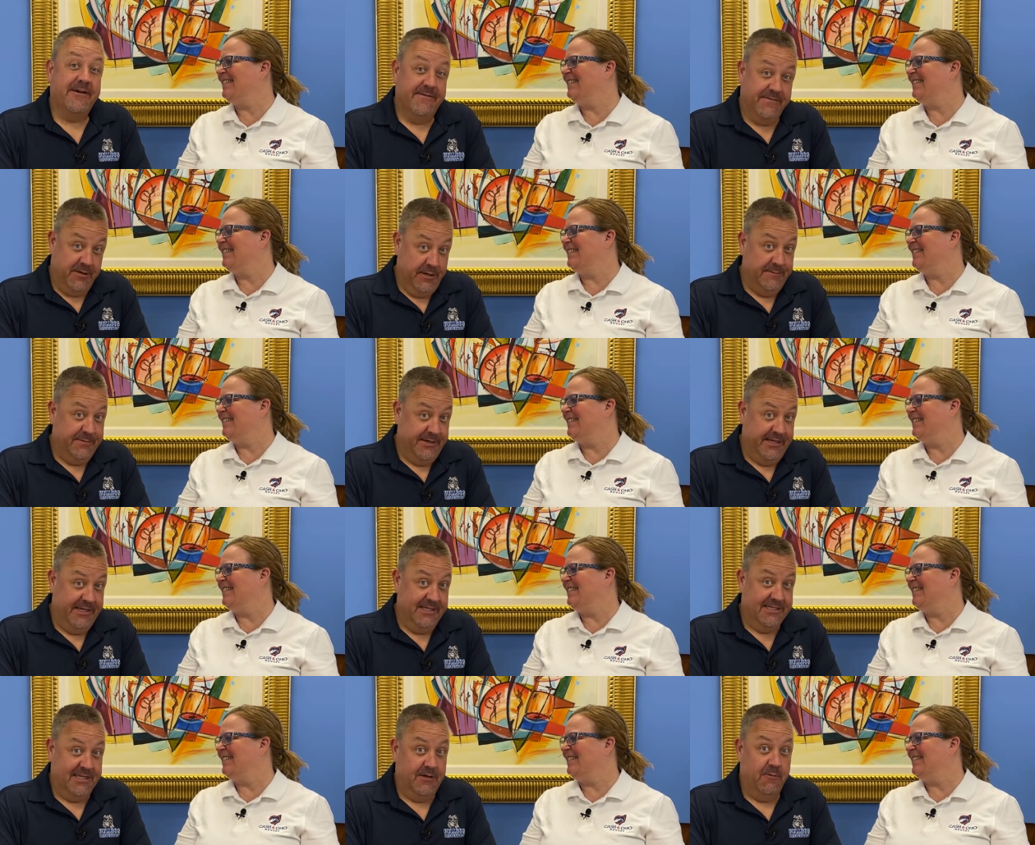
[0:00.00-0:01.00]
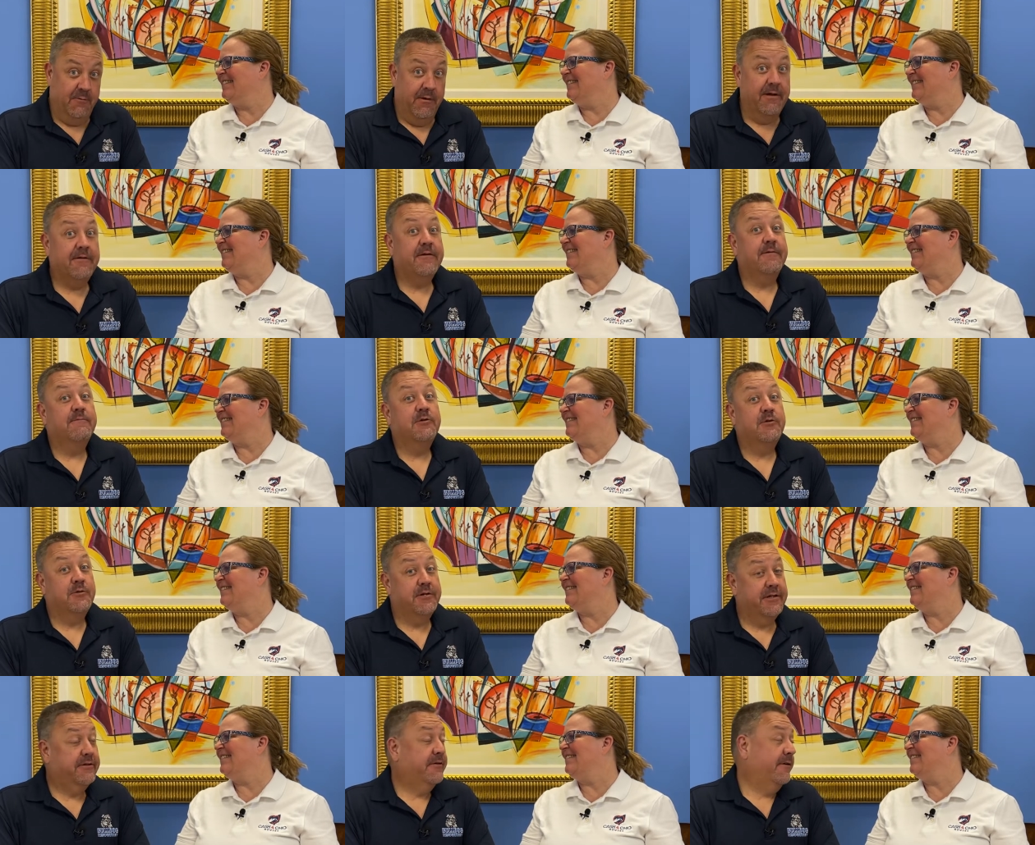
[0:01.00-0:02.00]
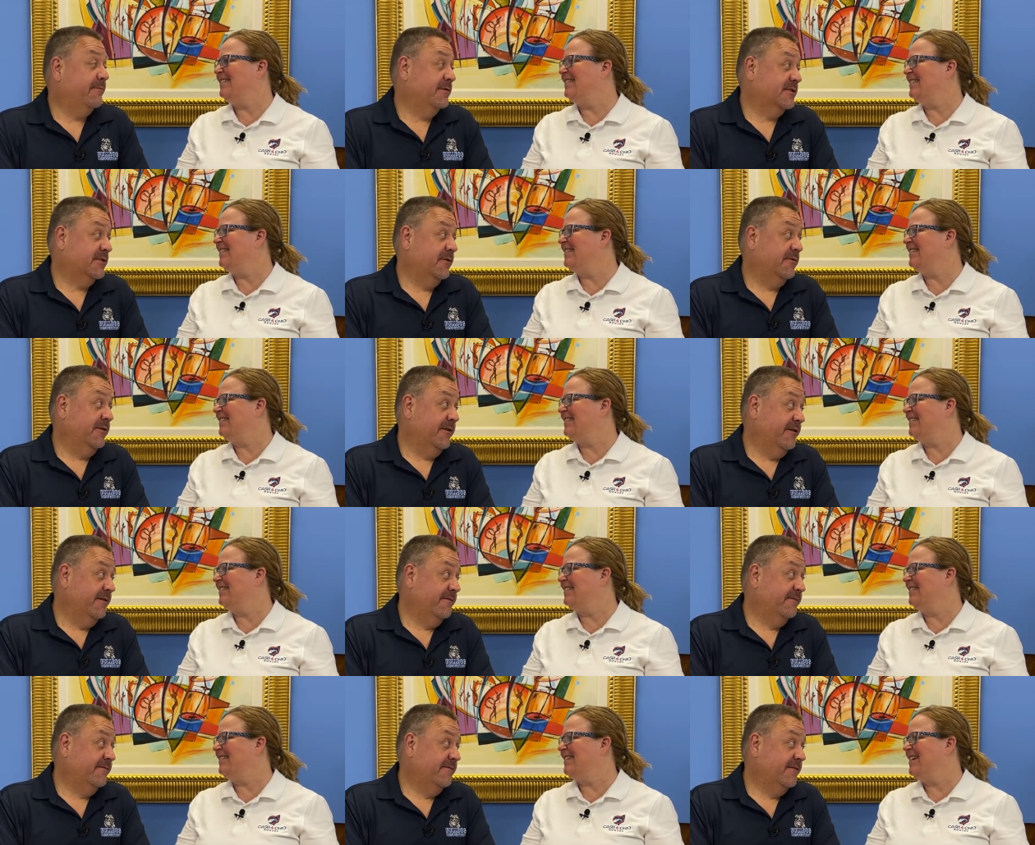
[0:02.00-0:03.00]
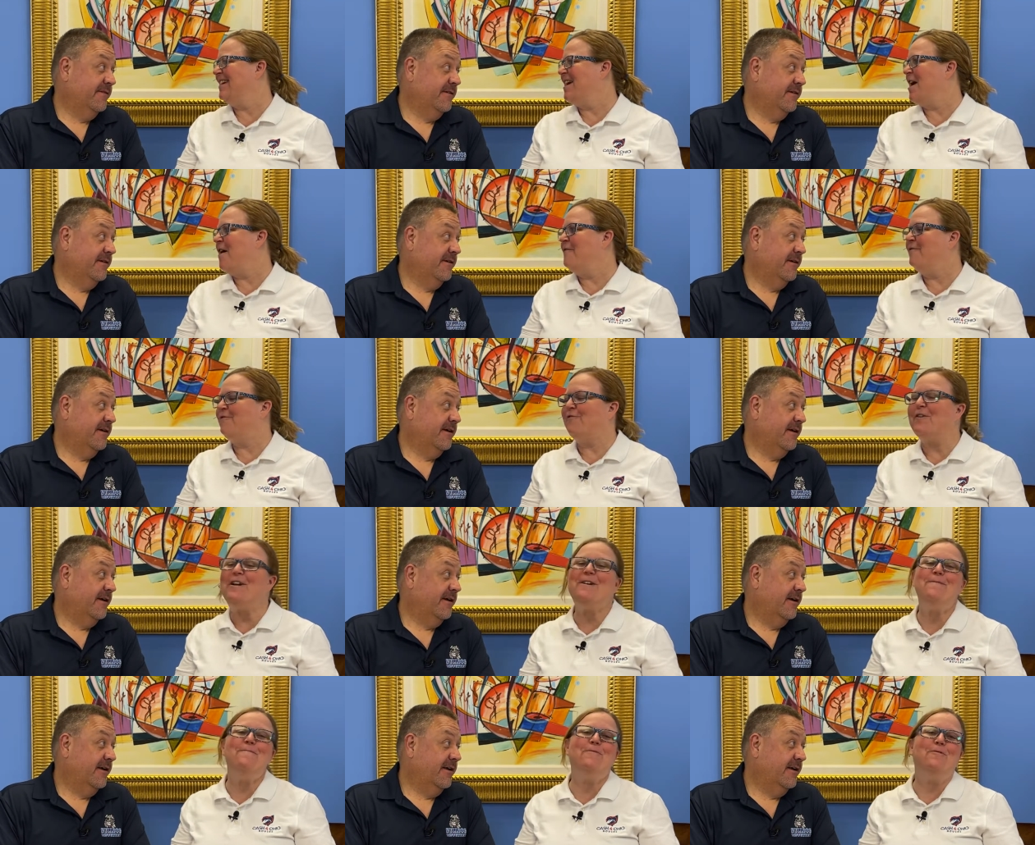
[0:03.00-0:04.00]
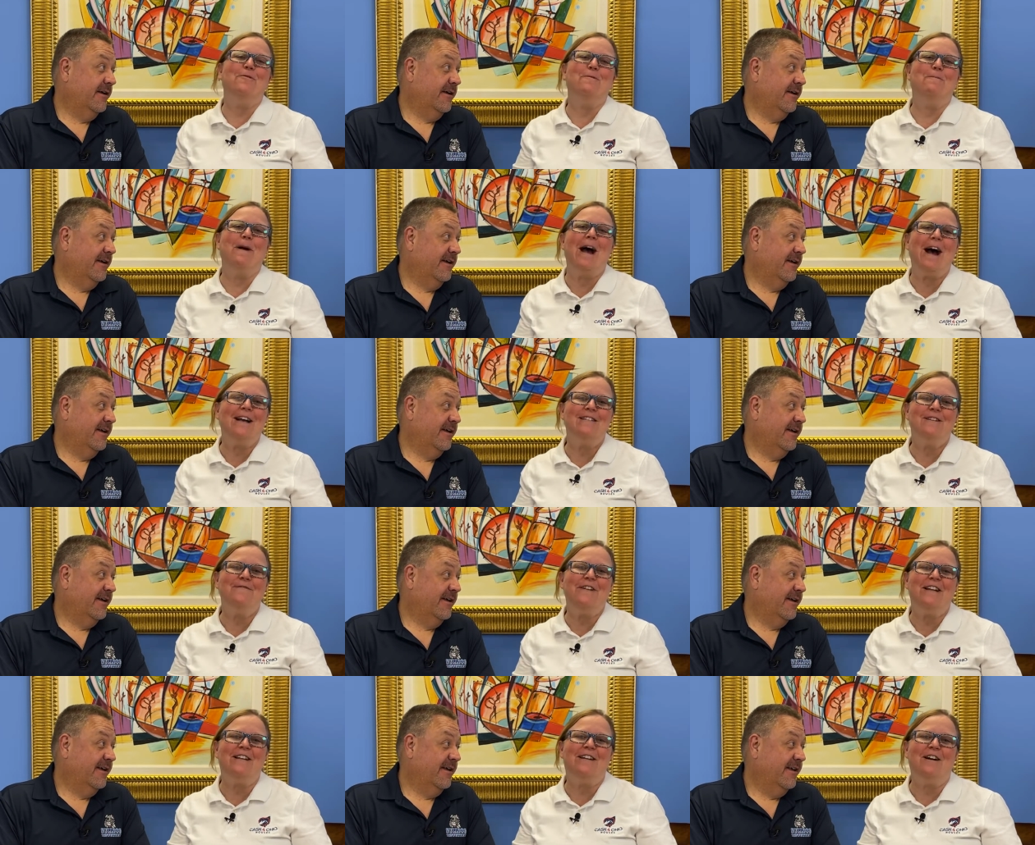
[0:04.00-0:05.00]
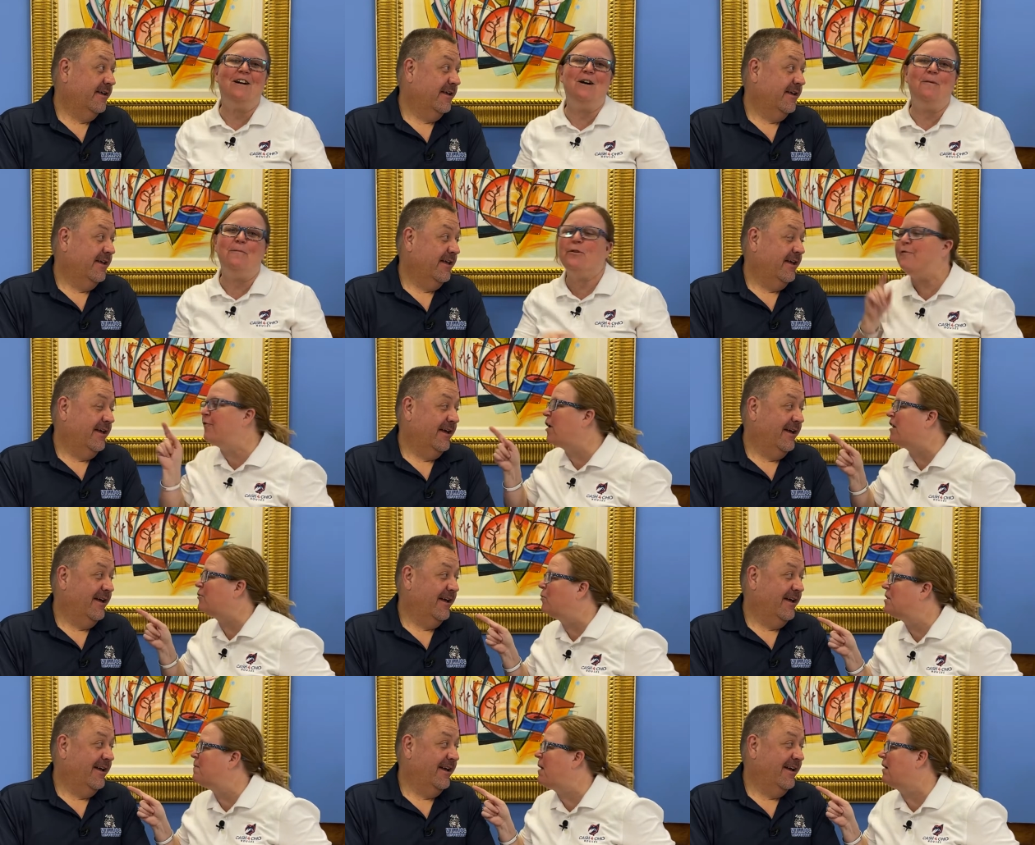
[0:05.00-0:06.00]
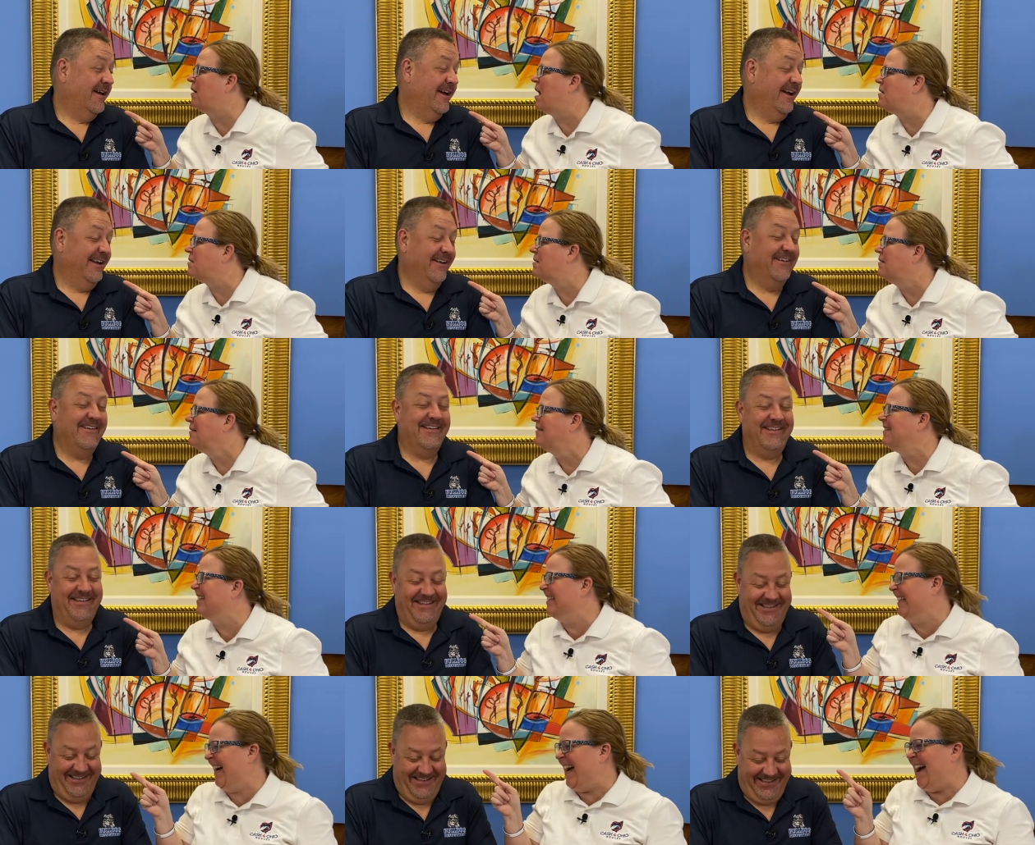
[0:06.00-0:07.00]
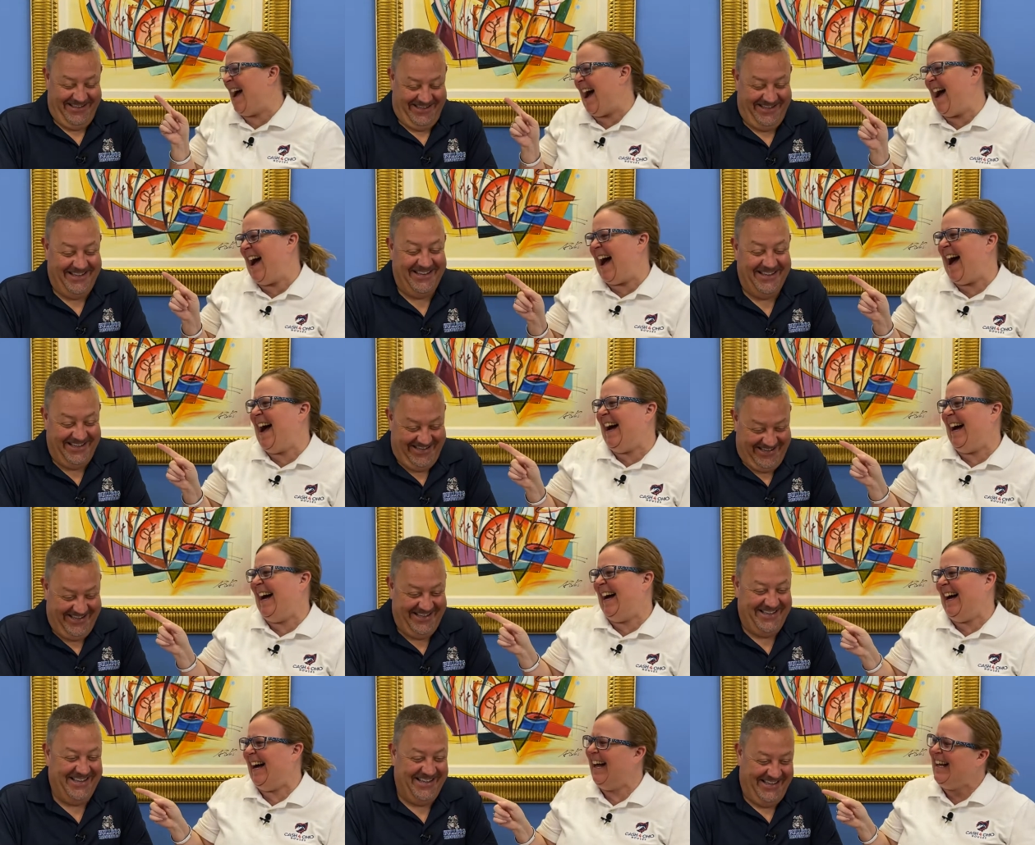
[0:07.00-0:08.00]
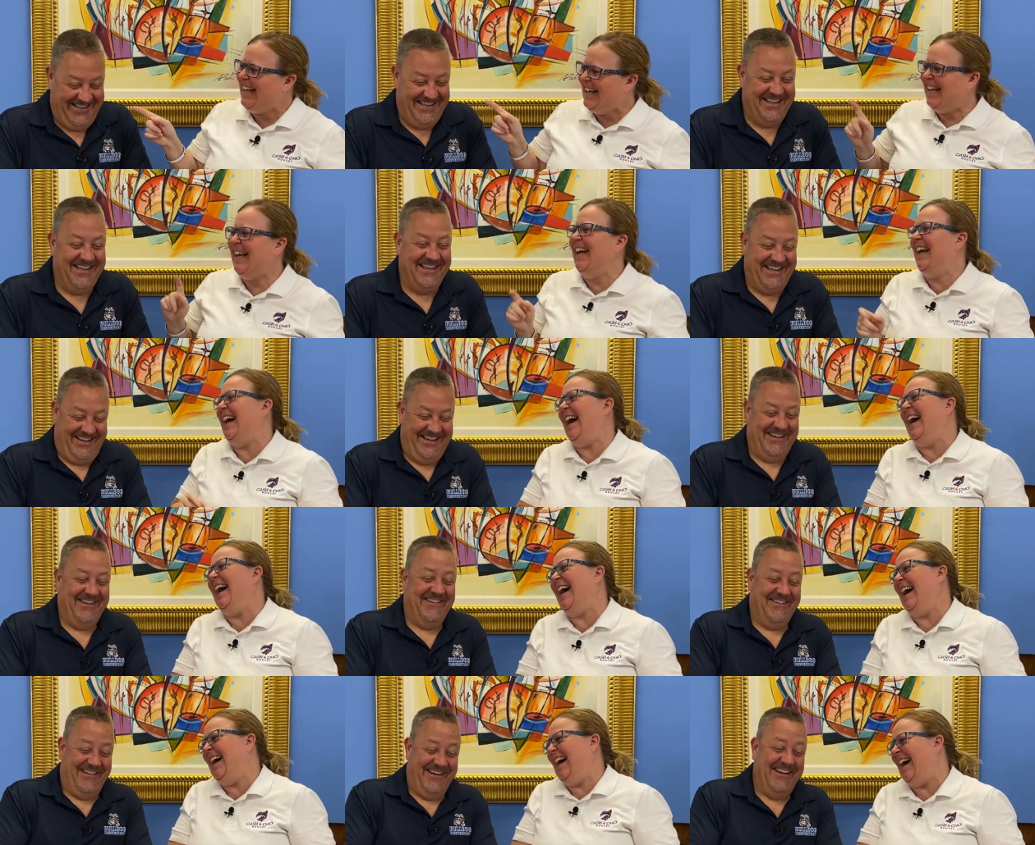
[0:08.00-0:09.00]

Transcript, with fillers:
Speaker 1: of companies, and welcome to another episode of
Speaker 2: Freedom Through Passive Income. You forgot the words podcast. I know. I know.